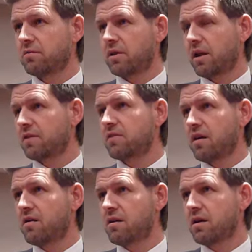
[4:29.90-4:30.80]
the next
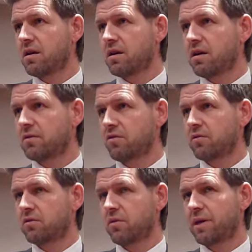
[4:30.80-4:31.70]
year,
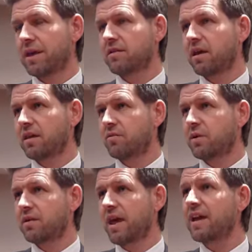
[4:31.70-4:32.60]
so we can take
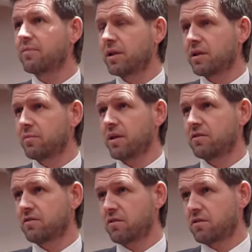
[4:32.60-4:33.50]
28 million
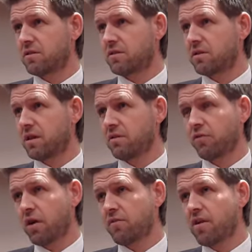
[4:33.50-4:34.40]
passengers in
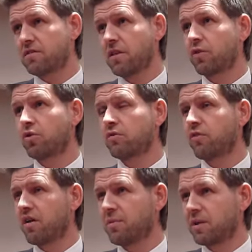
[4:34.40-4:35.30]
5 years and
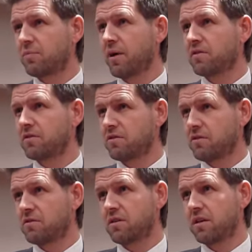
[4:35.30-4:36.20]
35 million
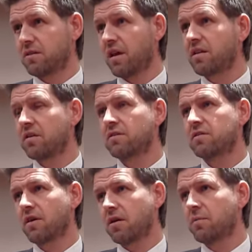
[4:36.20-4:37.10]
passengers in 10 years'
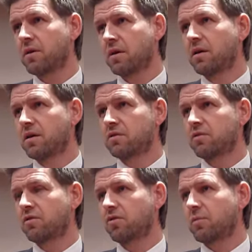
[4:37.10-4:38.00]
time. So
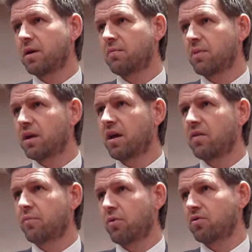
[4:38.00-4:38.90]
it's going to be a big
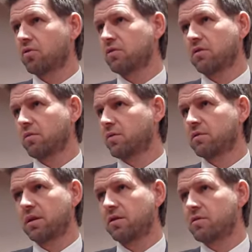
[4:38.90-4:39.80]
airport also
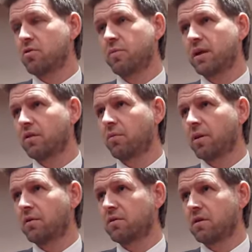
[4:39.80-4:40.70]
in a European
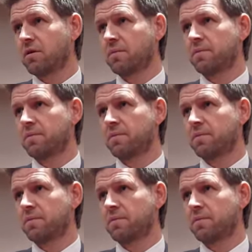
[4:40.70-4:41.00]
comparison.